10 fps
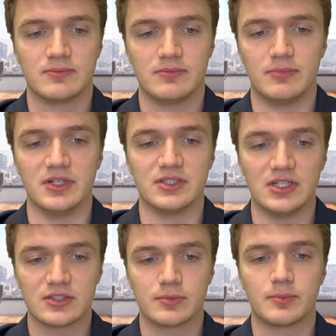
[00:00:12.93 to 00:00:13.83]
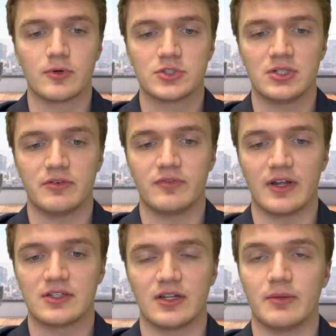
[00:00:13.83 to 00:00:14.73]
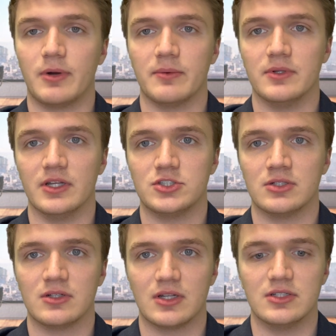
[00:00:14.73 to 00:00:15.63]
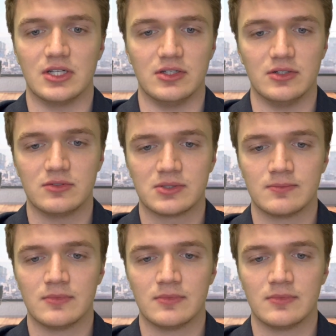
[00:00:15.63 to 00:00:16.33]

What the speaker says: but its disproportionate effect on the population continues.